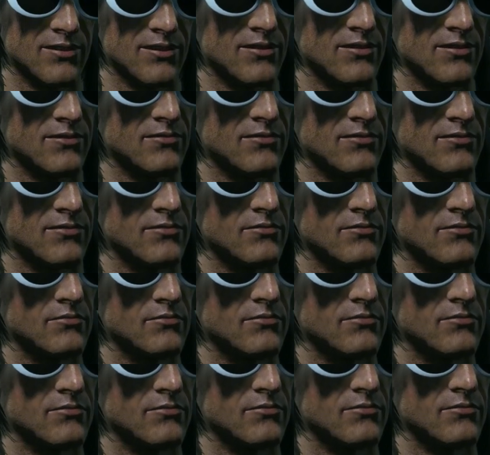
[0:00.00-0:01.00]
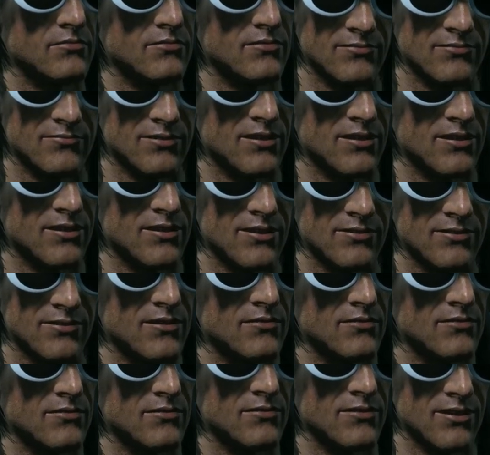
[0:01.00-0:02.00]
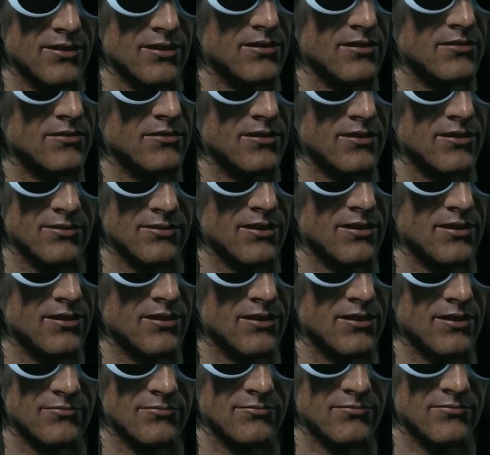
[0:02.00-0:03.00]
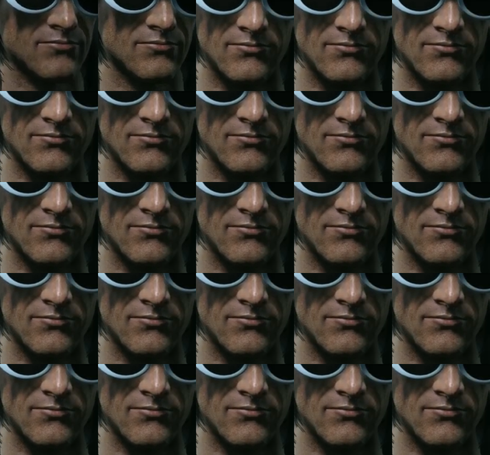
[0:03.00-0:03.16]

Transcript: you want to export. Make sure your audio is fully edited